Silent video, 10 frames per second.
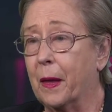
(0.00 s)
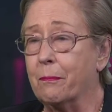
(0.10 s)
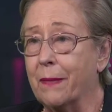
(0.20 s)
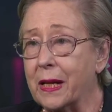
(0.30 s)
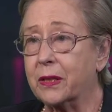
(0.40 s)

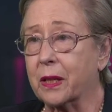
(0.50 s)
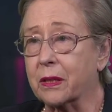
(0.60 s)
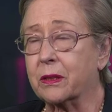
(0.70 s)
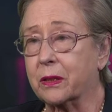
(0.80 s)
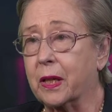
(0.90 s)
makes
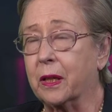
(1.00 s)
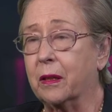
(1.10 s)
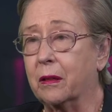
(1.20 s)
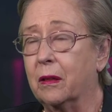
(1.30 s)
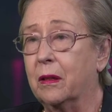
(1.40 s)
us think
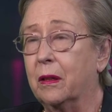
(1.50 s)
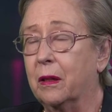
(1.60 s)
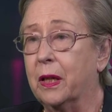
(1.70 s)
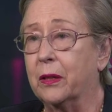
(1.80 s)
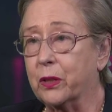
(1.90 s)

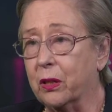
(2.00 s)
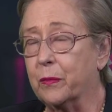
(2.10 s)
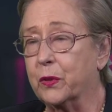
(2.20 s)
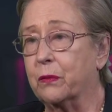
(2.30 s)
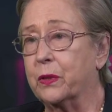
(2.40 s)
in
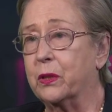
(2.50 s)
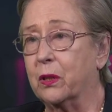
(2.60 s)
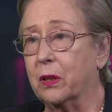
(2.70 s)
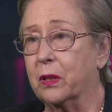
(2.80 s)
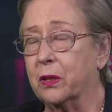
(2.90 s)
terms of
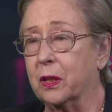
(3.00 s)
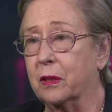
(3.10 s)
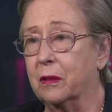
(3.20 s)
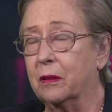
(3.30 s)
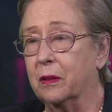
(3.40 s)
eternity,
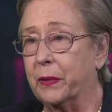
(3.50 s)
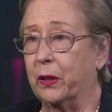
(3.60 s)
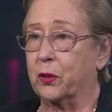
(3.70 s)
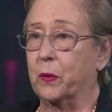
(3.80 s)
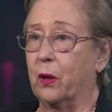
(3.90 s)

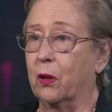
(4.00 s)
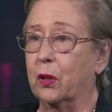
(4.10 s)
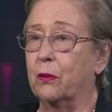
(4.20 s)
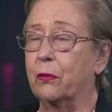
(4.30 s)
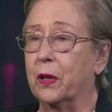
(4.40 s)
because we are
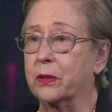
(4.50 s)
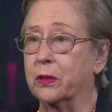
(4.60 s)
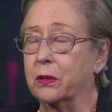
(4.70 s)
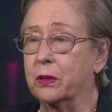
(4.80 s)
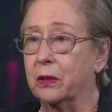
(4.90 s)

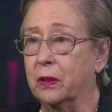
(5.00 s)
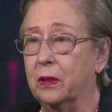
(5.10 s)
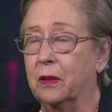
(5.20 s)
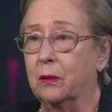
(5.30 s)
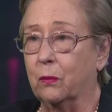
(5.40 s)
confronted
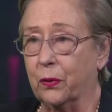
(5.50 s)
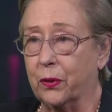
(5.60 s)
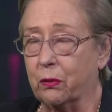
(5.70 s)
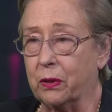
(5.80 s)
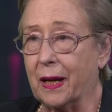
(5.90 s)
with
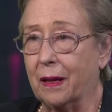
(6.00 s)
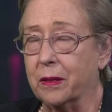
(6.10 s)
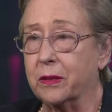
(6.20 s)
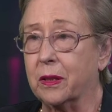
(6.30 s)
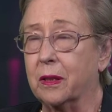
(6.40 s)
the
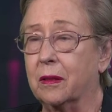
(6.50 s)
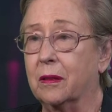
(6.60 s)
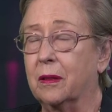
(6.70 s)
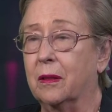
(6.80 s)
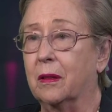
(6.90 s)
reality
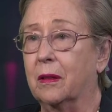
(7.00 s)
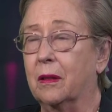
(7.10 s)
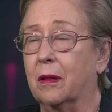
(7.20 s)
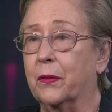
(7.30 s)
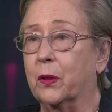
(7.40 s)

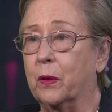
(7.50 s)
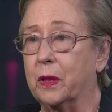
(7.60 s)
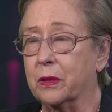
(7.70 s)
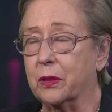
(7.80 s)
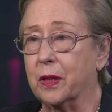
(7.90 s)
of the
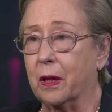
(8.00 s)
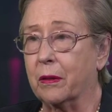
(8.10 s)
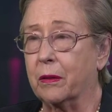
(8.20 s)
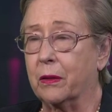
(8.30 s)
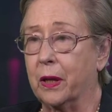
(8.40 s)
Queen's
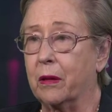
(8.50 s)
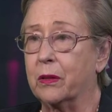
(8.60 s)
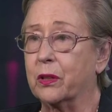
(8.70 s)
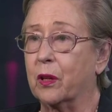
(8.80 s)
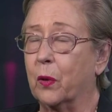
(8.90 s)
death, and there
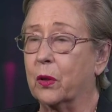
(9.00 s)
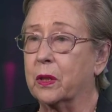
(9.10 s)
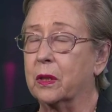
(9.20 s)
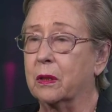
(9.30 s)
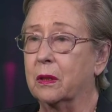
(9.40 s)
is her
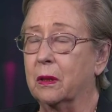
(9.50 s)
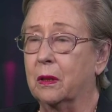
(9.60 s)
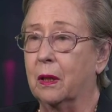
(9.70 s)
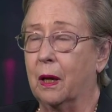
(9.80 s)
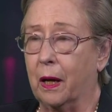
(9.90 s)
body
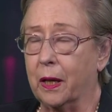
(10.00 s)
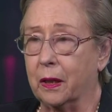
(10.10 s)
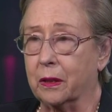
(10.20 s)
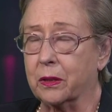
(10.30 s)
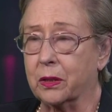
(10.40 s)

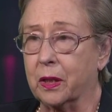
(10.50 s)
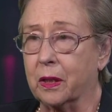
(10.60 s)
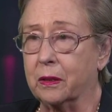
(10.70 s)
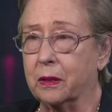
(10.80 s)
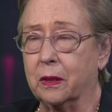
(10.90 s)
lying in
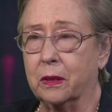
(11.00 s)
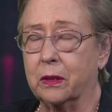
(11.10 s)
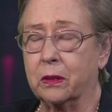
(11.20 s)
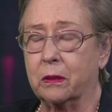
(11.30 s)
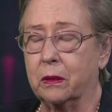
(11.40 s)
state, and
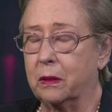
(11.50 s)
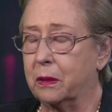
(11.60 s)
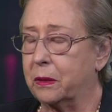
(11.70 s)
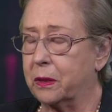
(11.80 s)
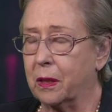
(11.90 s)
it's
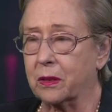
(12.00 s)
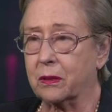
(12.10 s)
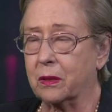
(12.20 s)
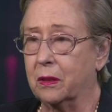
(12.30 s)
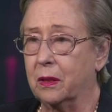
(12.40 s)

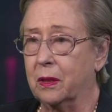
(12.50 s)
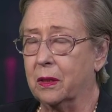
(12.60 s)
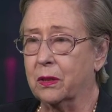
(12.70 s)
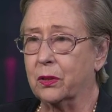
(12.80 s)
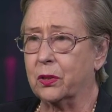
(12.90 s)
just
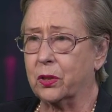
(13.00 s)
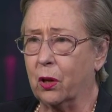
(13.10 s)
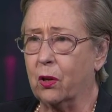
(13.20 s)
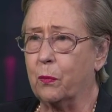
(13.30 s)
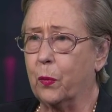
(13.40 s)

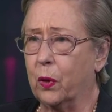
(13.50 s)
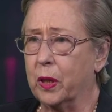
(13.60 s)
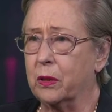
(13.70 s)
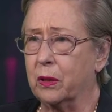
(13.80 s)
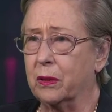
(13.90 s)
so
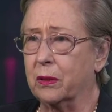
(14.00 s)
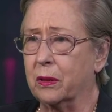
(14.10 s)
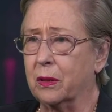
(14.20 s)
poignant.